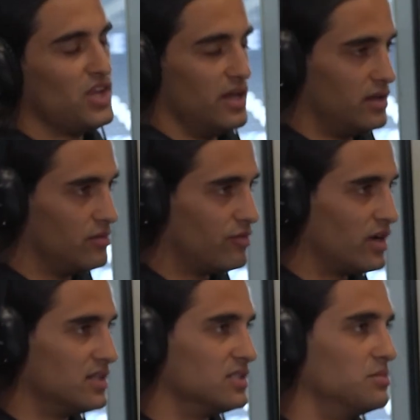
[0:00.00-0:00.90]
Indian
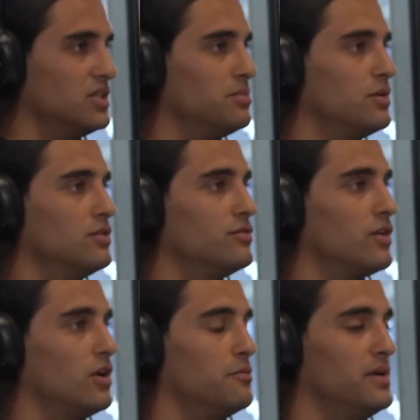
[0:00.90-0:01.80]
fans and people who
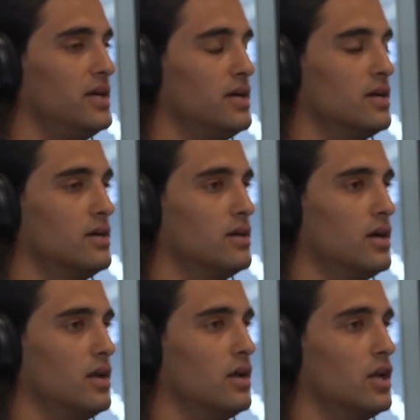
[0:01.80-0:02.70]
followed me,
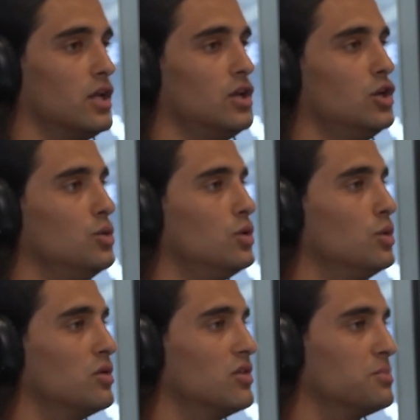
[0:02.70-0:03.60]
and I knew
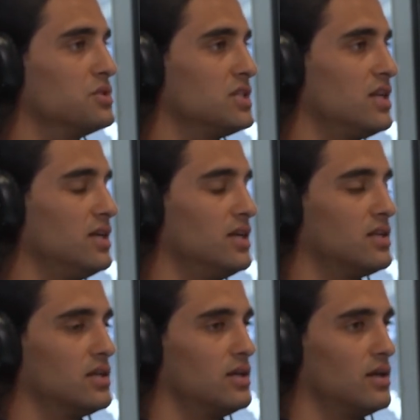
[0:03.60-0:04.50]
who I represented
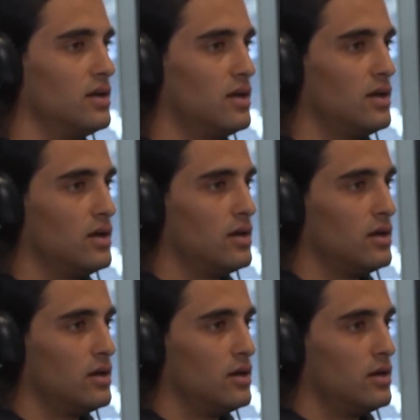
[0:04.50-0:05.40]
and
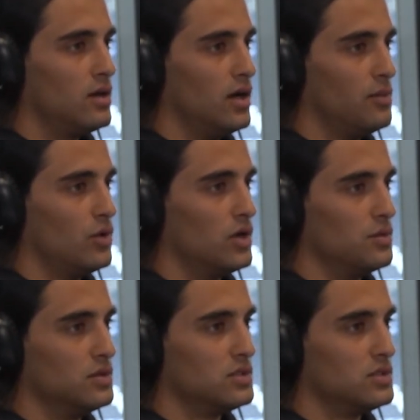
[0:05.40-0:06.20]
who I